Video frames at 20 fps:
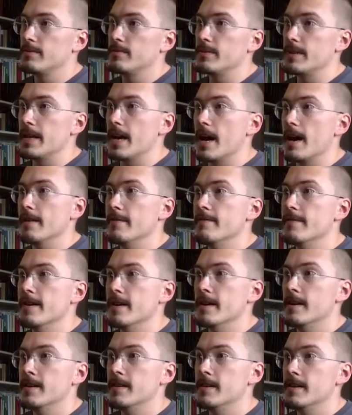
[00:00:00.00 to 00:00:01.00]
We have
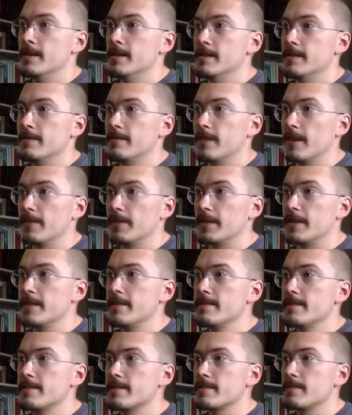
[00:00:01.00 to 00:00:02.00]
uh,
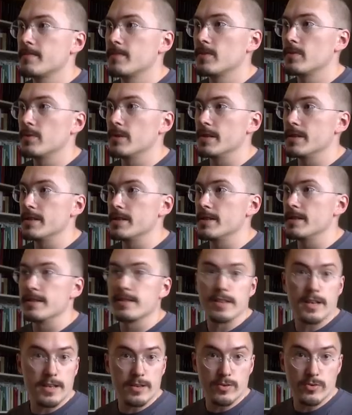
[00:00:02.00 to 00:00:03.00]
Fluffykins, which is
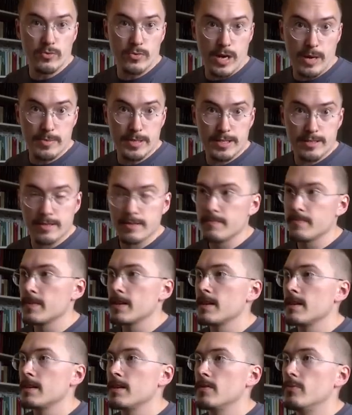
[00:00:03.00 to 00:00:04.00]
a rabbit.
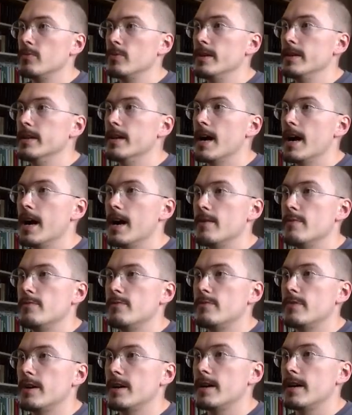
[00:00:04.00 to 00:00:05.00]
We have
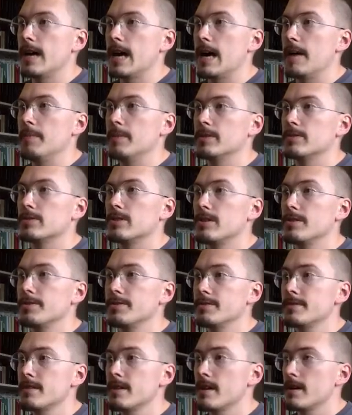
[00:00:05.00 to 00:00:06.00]
uh, Hamilton,
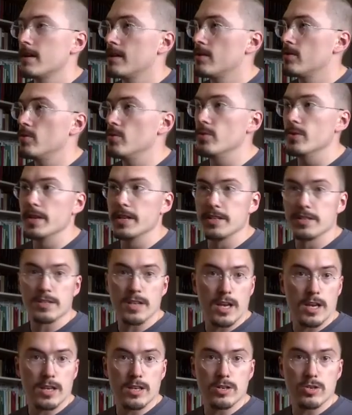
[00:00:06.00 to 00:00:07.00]
who is
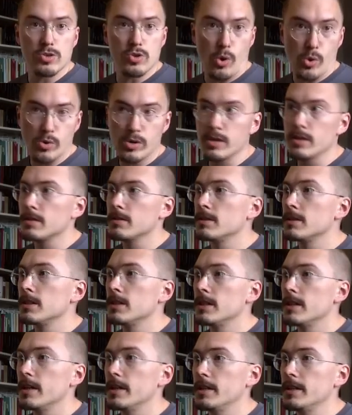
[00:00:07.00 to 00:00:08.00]
a dog.
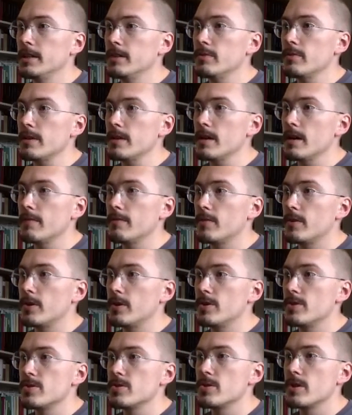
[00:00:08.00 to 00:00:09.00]
And we have
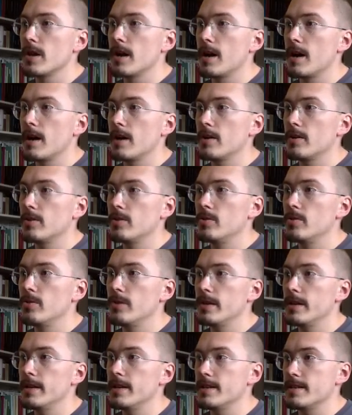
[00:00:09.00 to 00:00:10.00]
Ursula, who
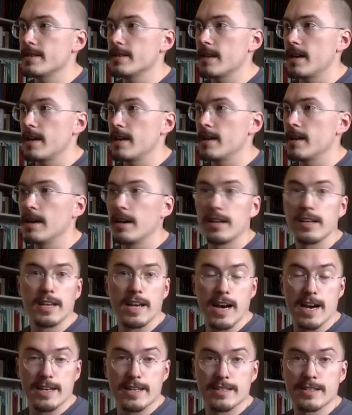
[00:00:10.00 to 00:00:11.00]
is a
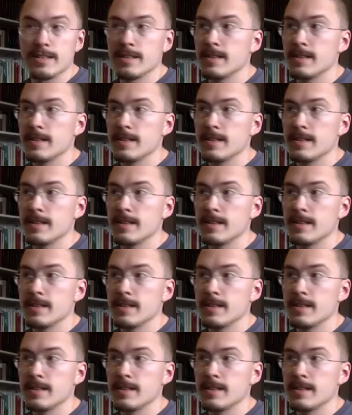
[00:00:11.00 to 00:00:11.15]
cat.